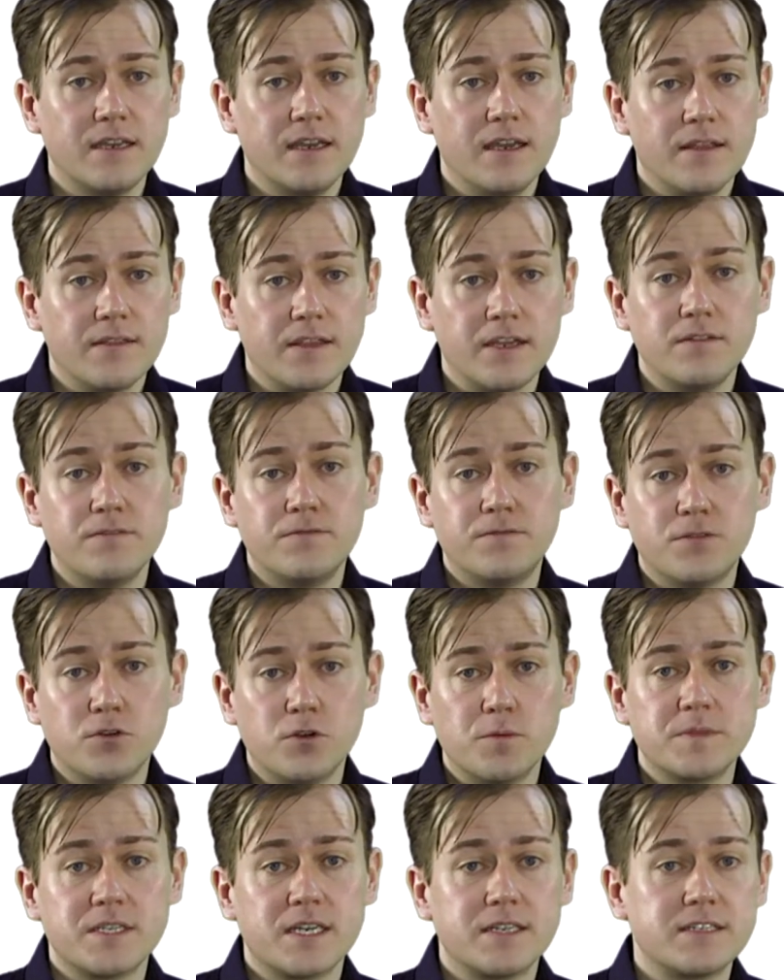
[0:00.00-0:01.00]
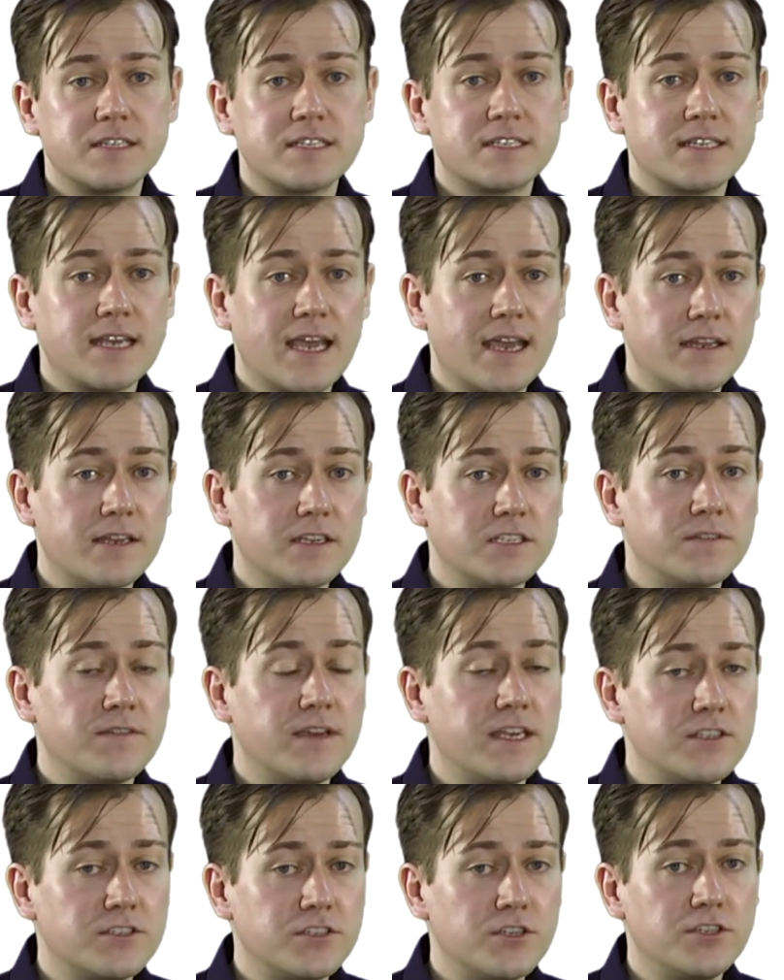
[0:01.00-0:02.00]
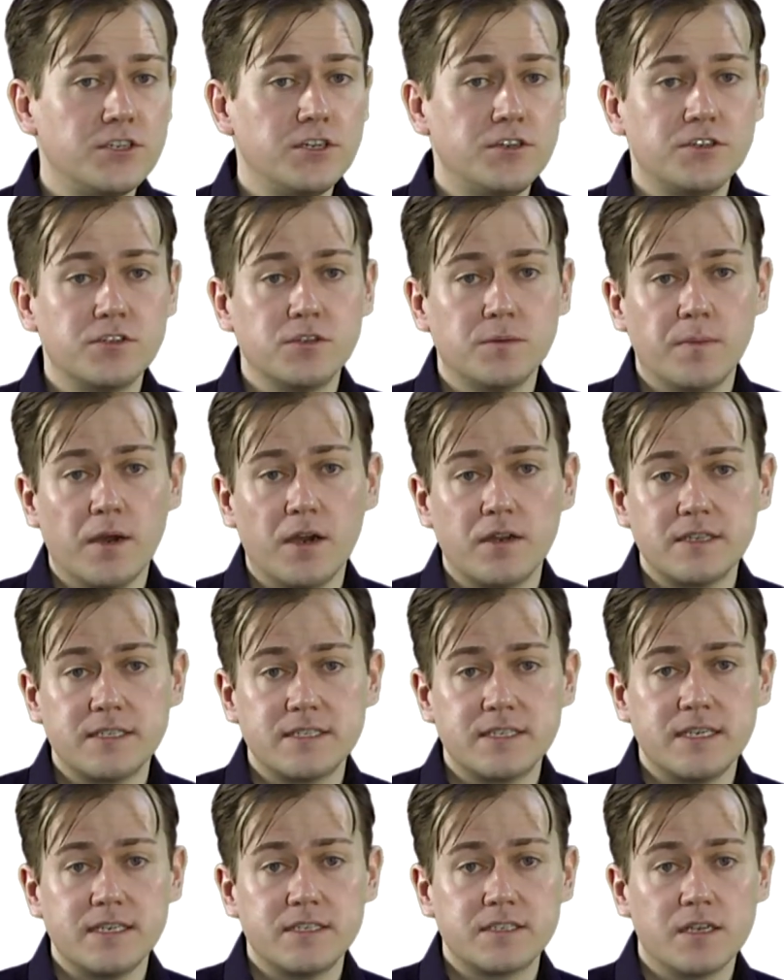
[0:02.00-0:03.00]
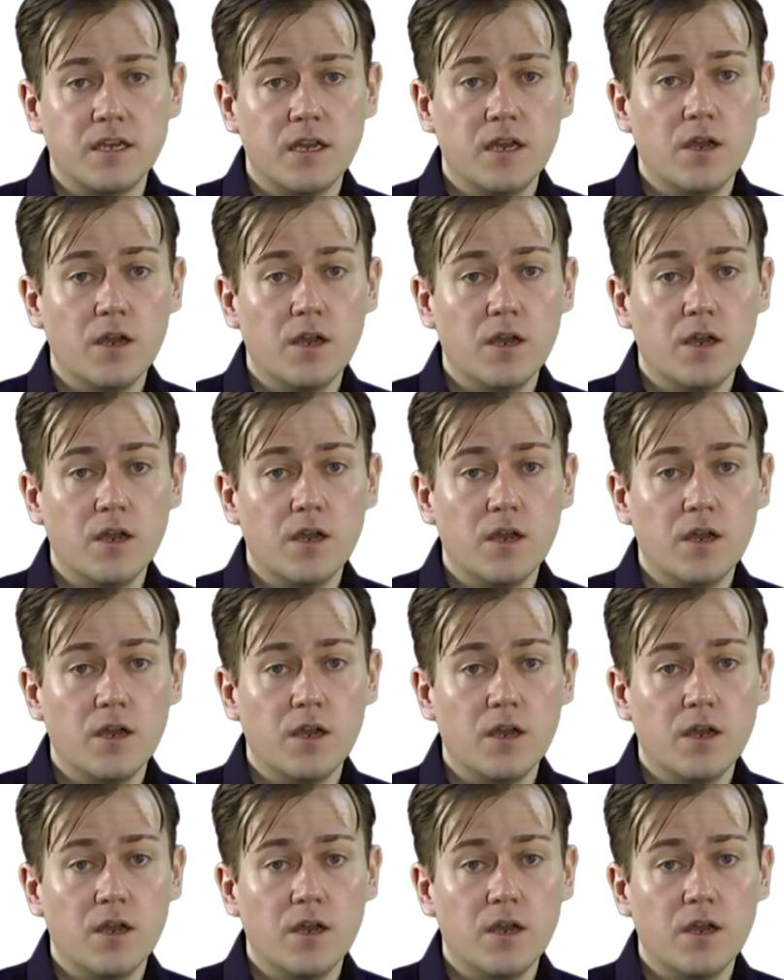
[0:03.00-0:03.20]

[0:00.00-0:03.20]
that informs understandings of institutional policies,